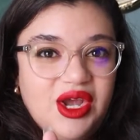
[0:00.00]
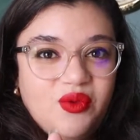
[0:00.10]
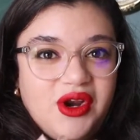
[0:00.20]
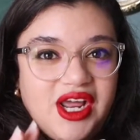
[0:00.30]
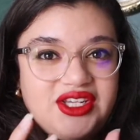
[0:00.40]

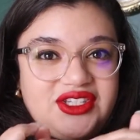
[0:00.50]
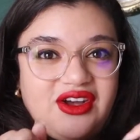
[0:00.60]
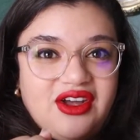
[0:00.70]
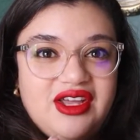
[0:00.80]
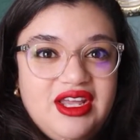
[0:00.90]
when I
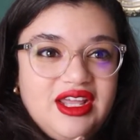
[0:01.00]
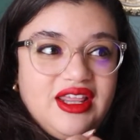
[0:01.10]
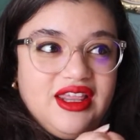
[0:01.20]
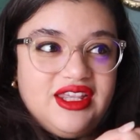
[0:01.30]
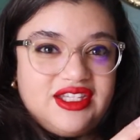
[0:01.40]
saw
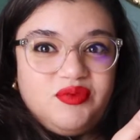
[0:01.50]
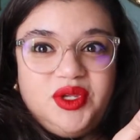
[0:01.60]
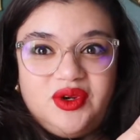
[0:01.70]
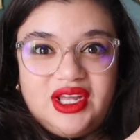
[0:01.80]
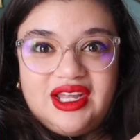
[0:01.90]
this
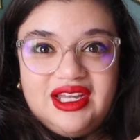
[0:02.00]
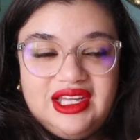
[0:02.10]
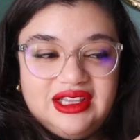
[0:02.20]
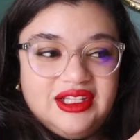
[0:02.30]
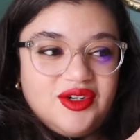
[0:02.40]
beauty
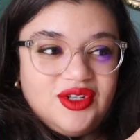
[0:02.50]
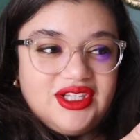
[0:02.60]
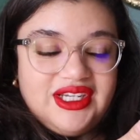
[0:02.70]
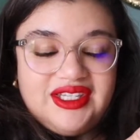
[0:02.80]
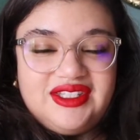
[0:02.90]

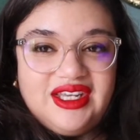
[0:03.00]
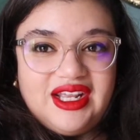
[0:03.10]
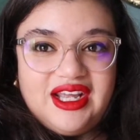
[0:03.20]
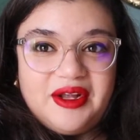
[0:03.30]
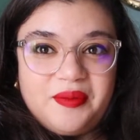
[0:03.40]
literally
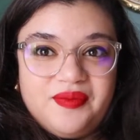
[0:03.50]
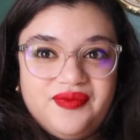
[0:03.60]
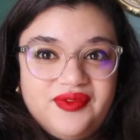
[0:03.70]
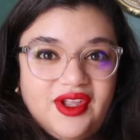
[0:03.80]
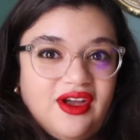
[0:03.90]
sitting
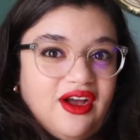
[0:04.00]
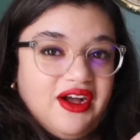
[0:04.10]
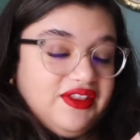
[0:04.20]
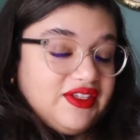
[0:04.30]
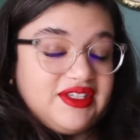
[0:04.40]

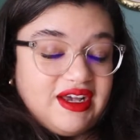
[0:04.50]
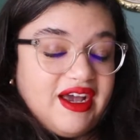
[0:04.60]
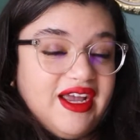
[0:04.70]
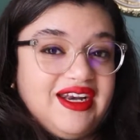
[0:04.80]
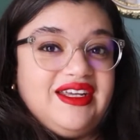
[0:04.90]
on the
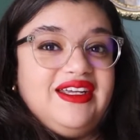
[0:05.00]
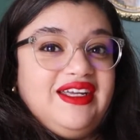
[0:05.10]
side.